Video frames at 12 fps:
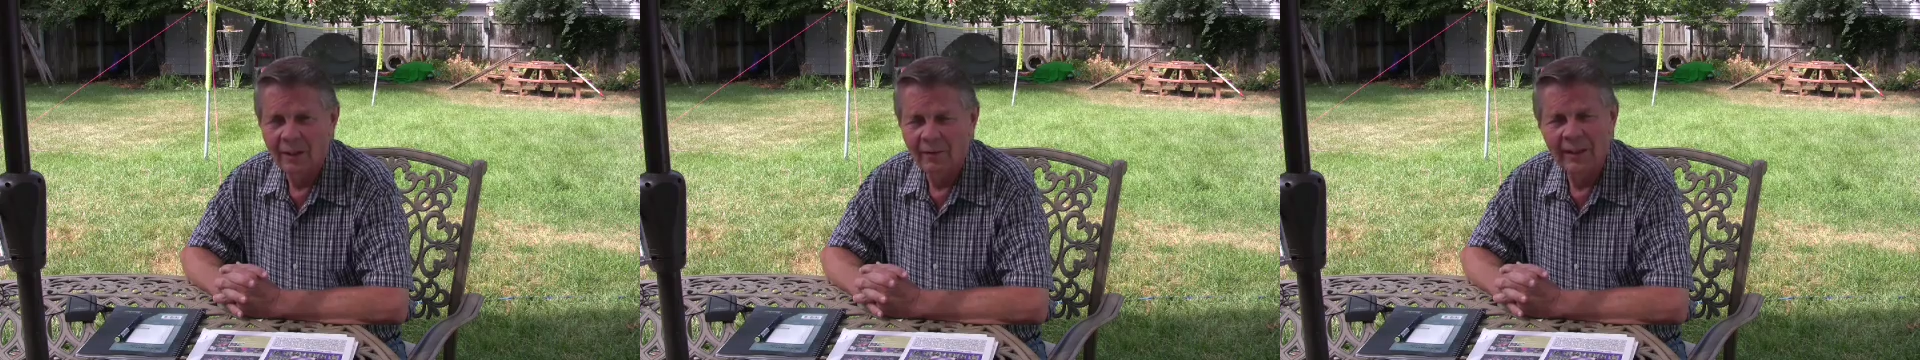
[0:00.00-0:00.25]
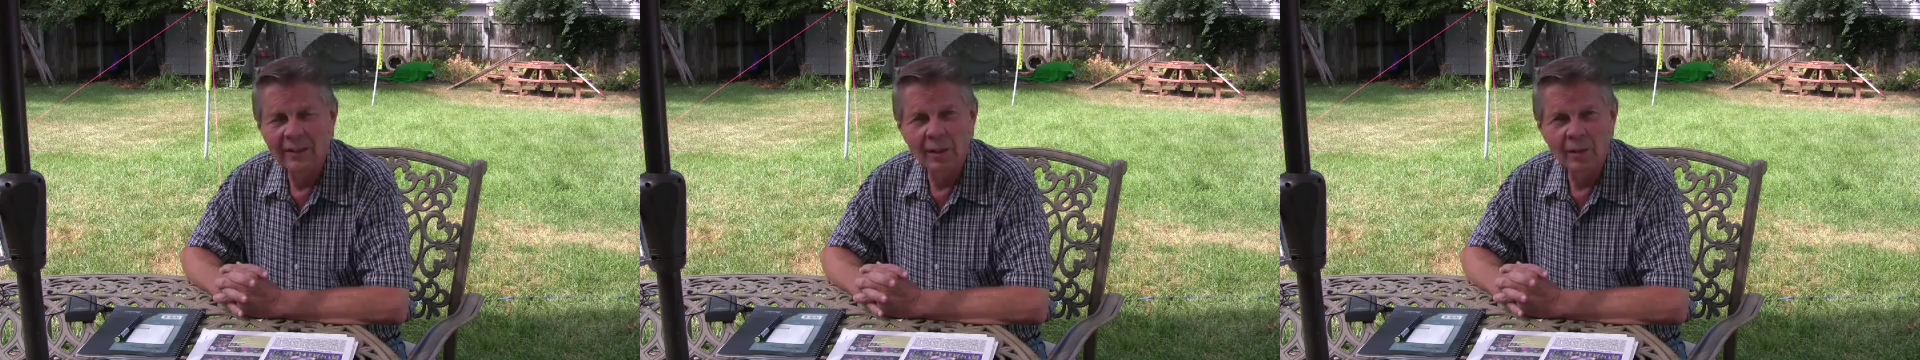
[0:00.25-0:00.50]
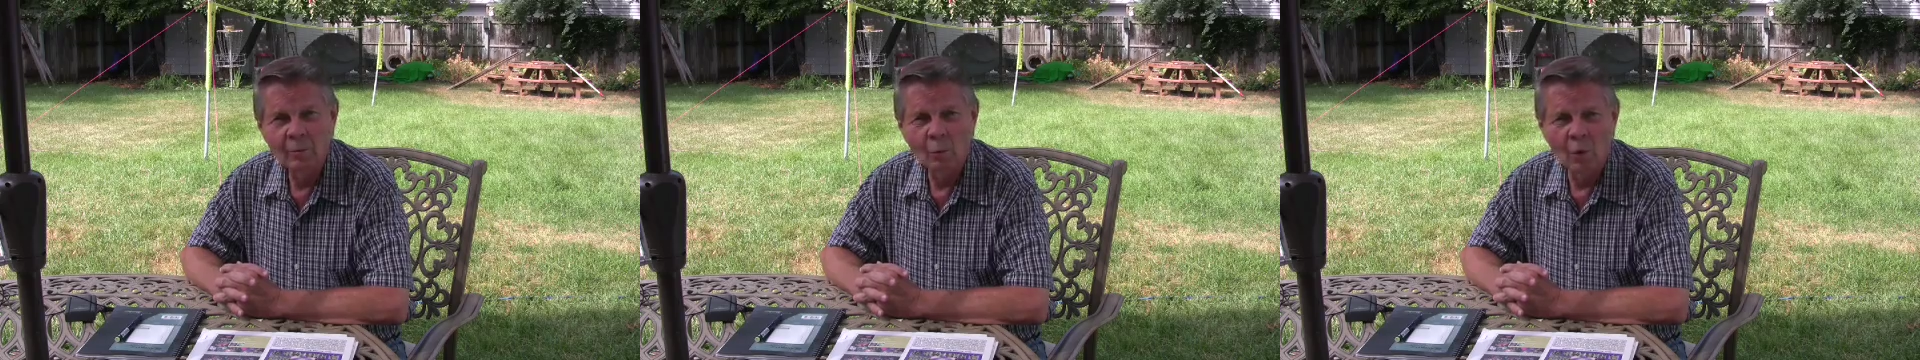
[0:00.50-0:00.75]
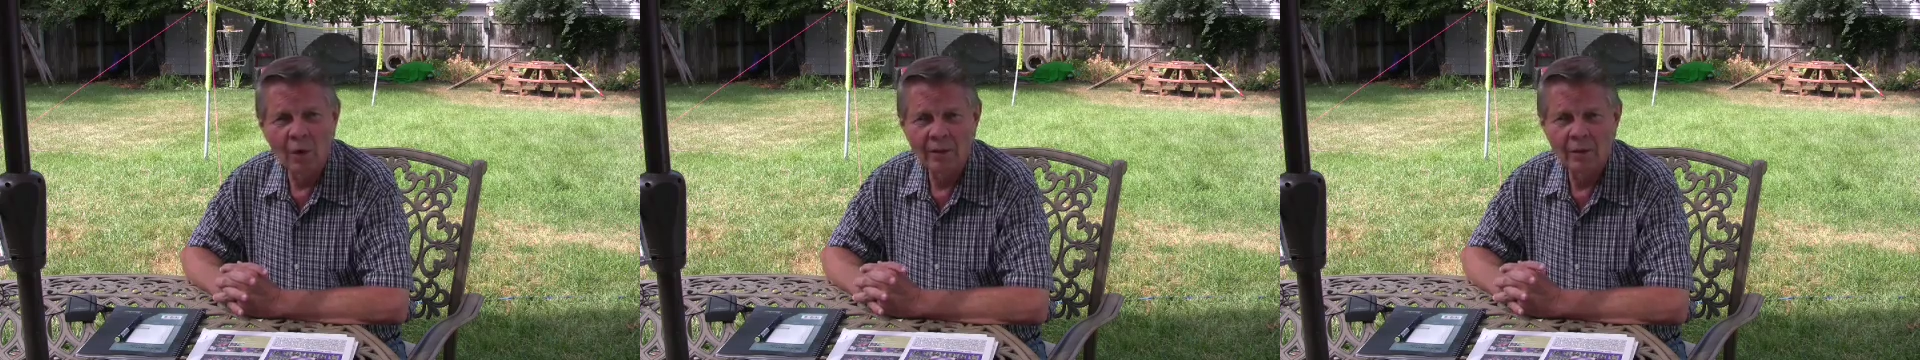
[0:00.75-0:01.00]
they didn't
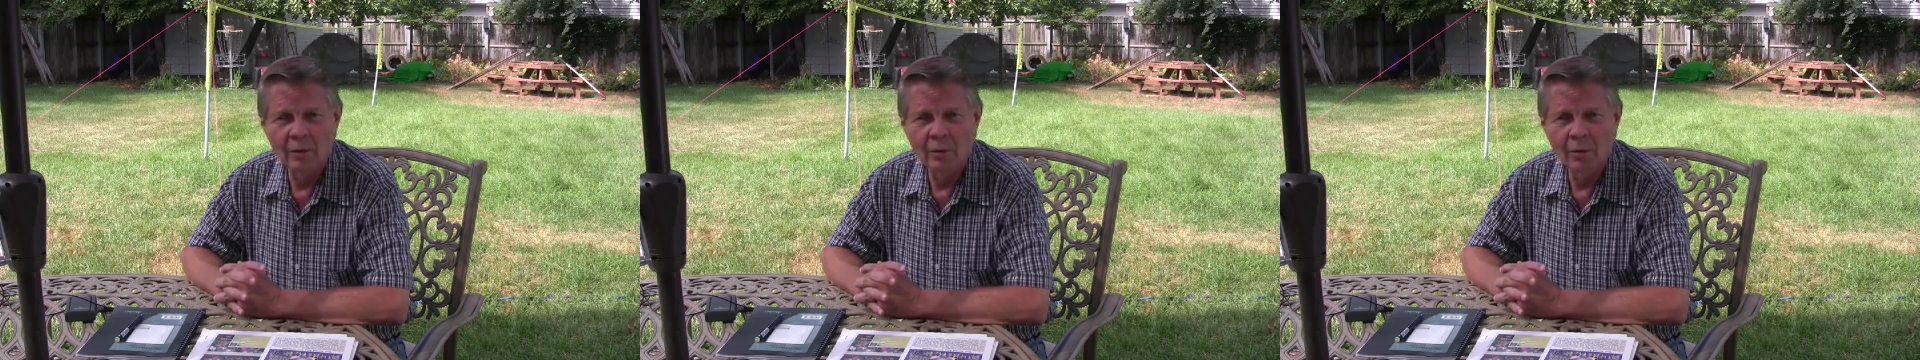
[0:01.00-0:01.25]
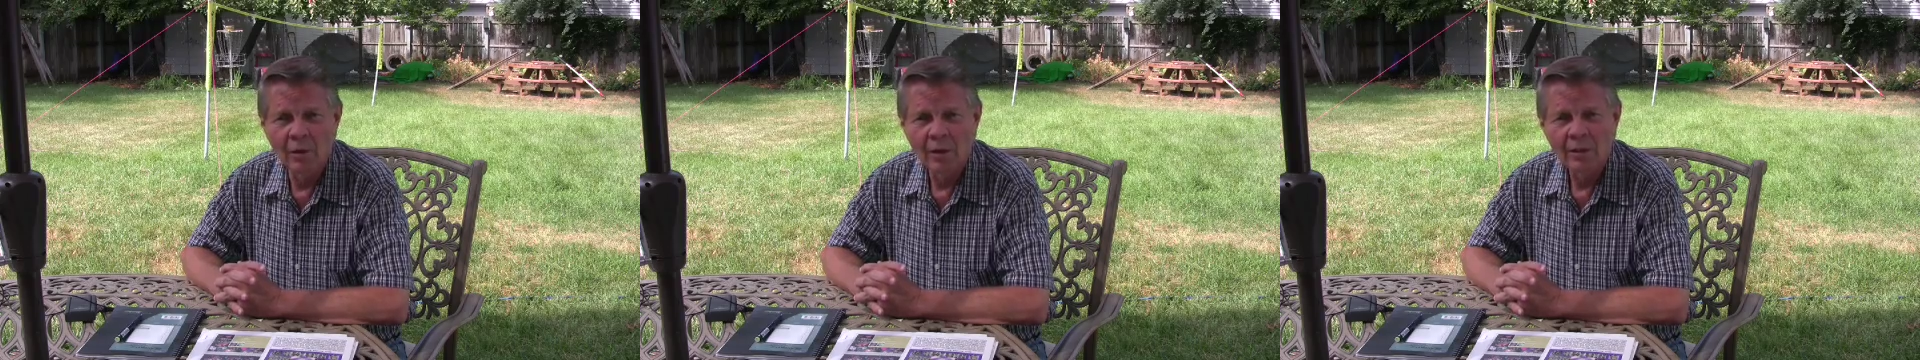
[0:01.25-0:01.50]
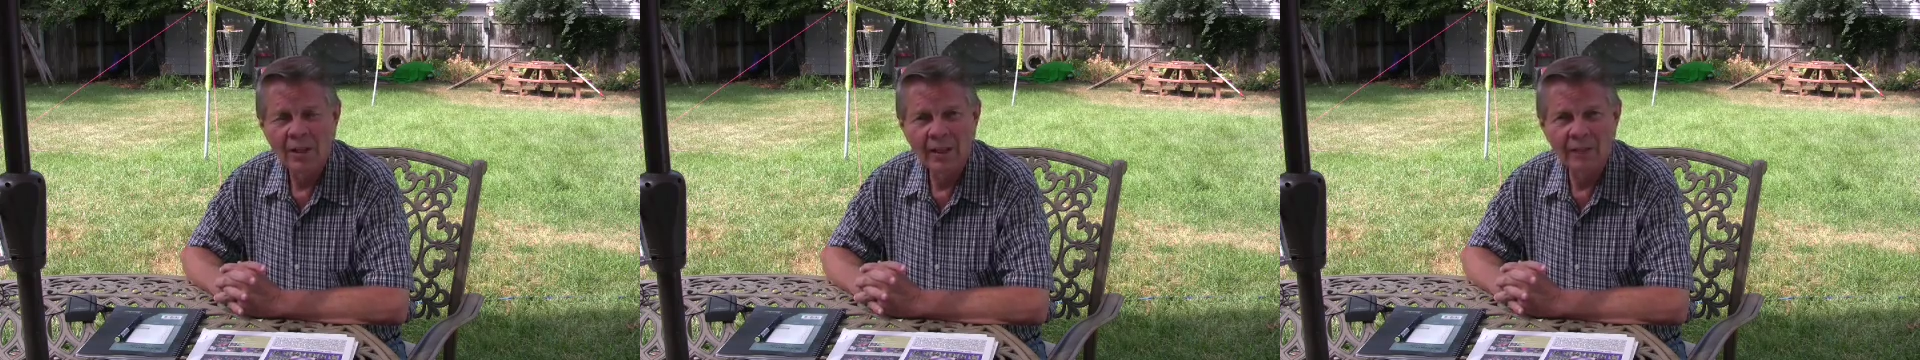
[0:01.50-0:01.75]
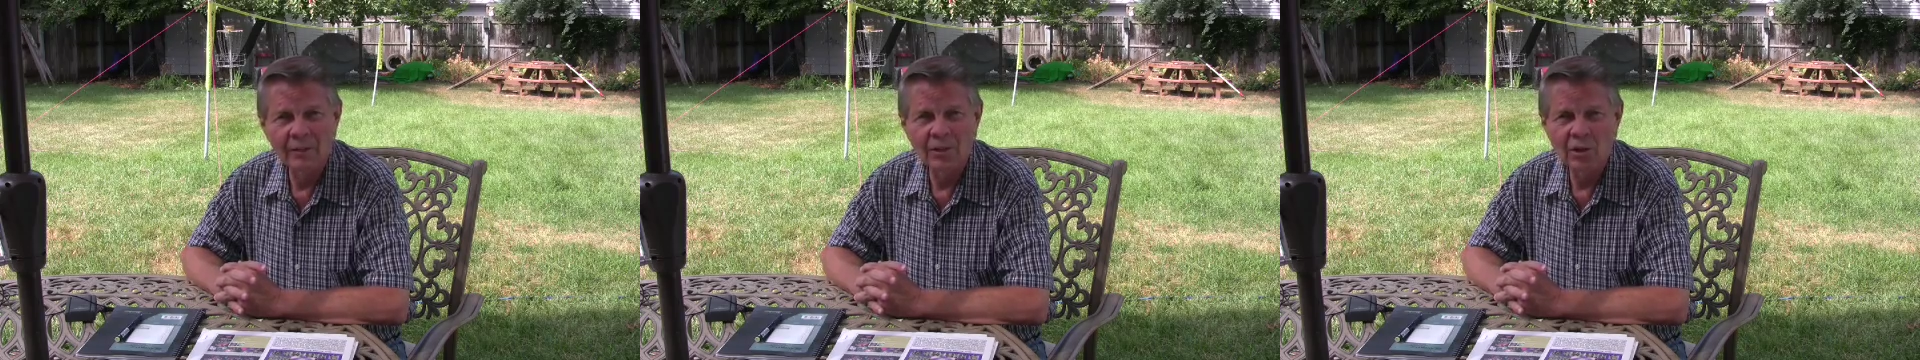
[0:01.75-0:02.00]
want to
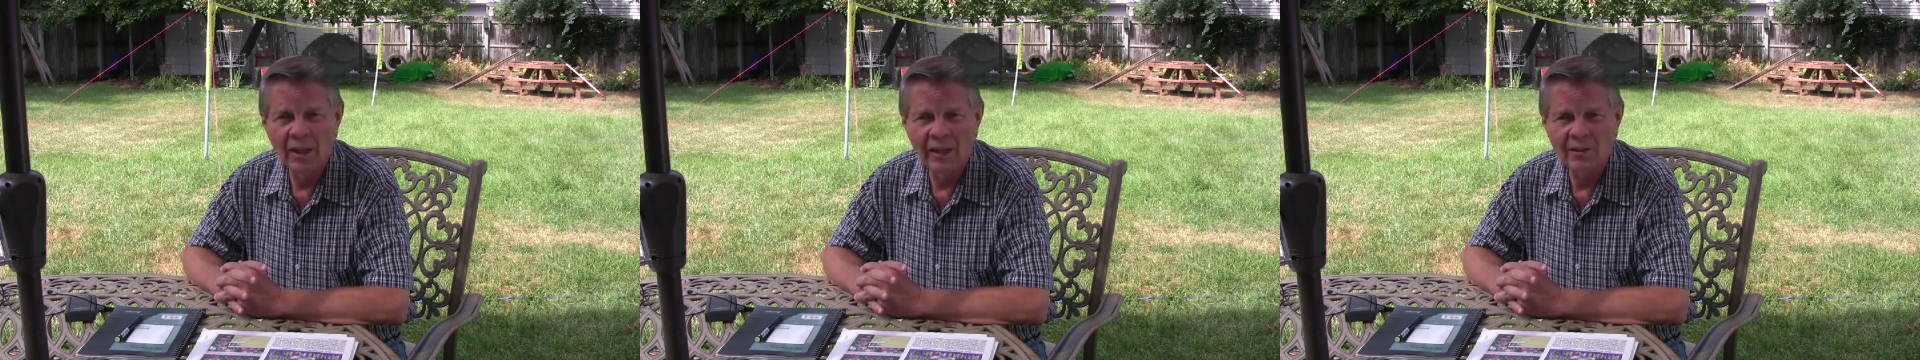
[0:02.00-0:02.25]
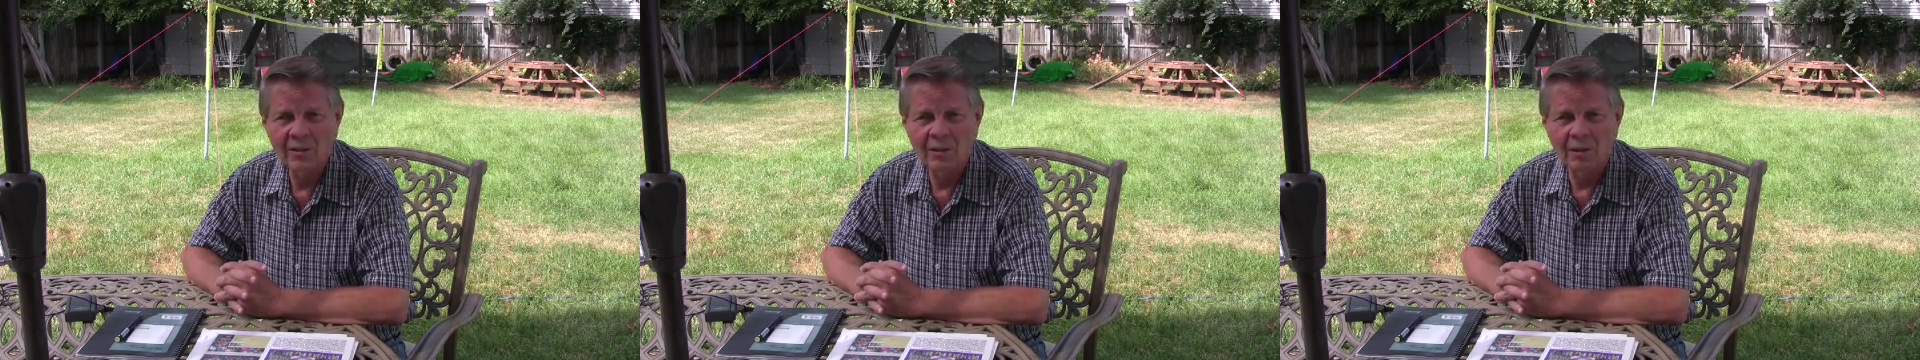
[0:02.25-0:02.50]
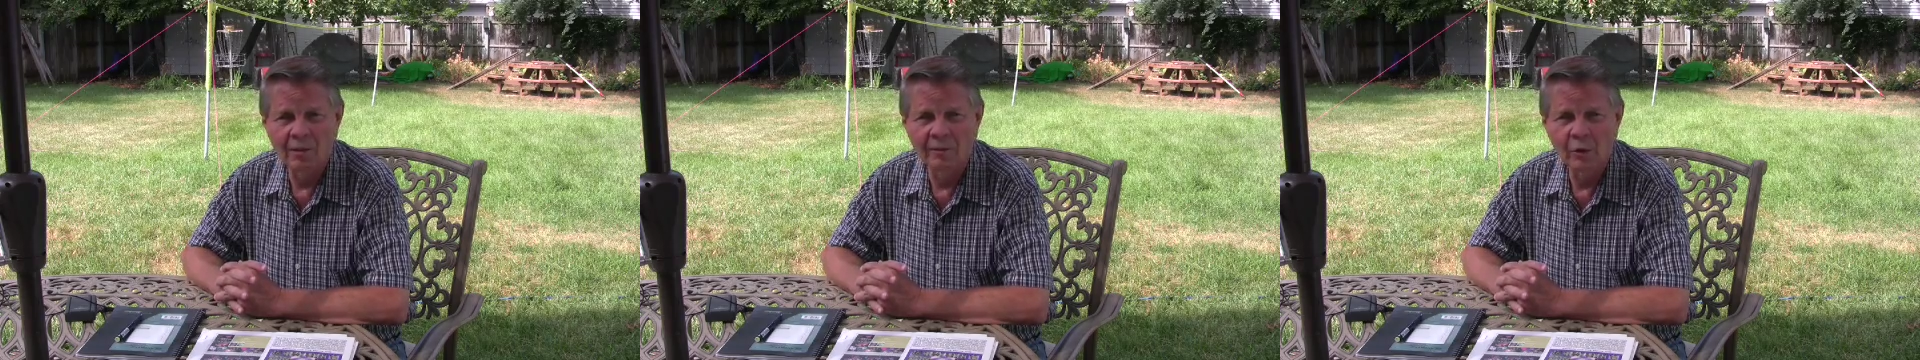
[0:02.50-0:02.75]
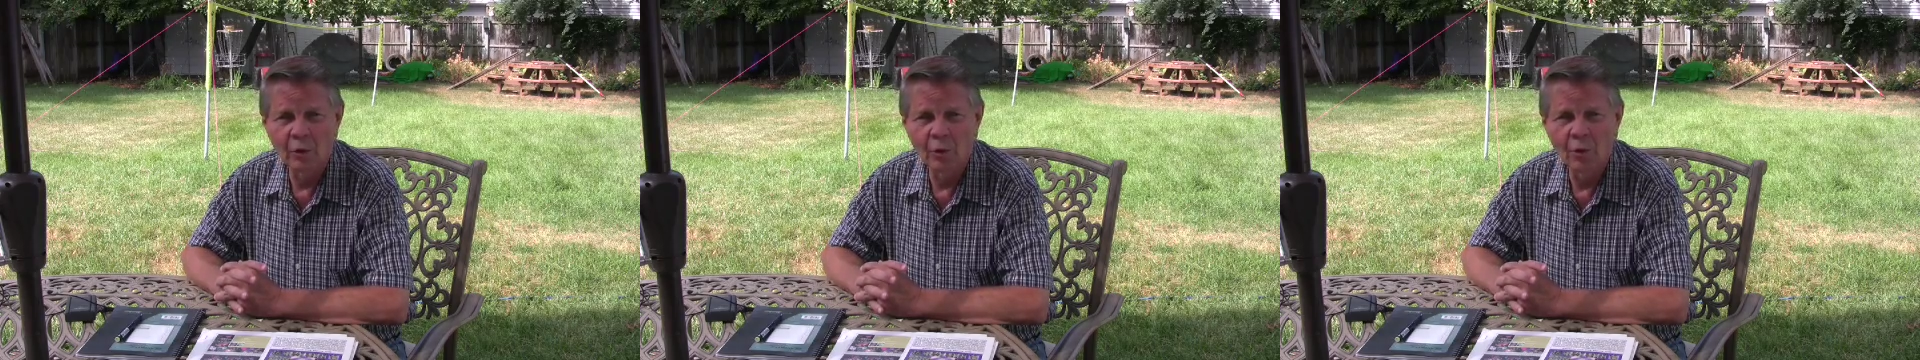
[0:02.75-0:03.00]
take the chance of
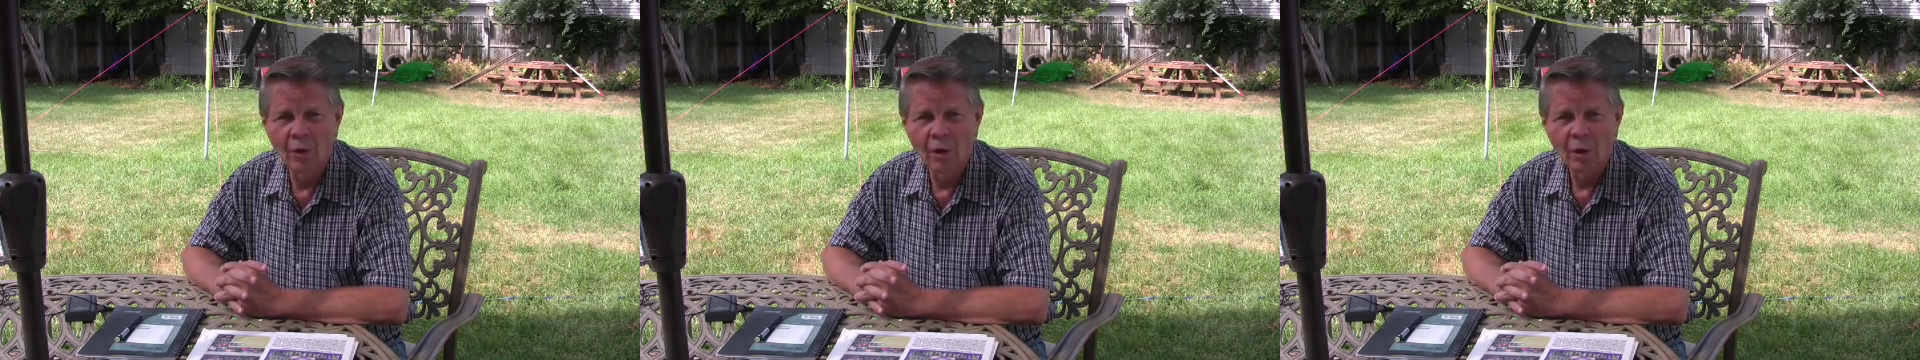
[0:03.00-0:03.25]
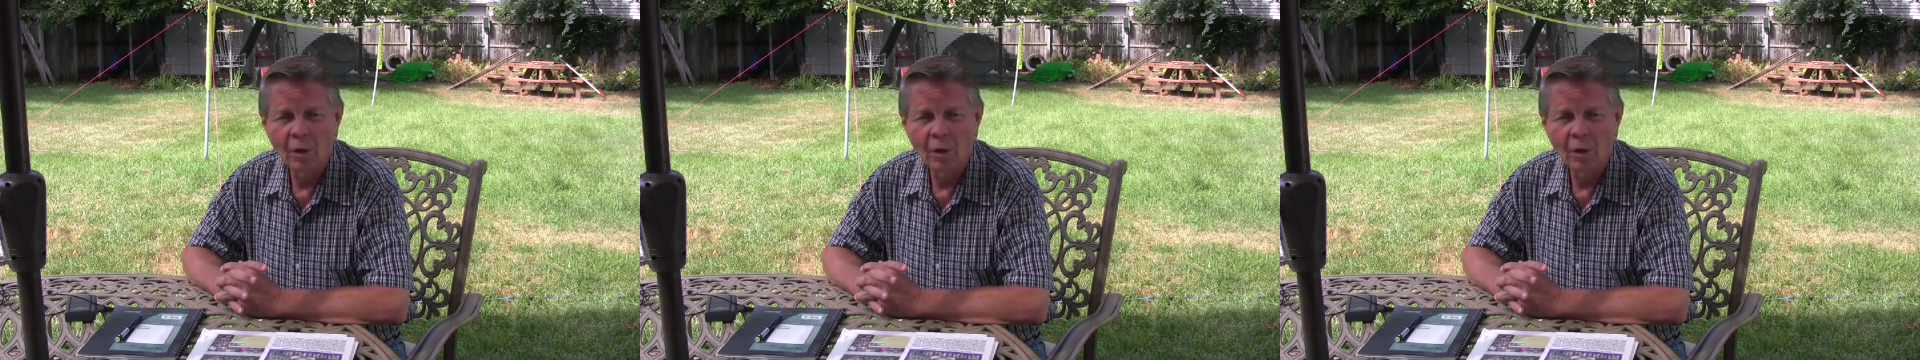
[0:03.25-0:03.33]
you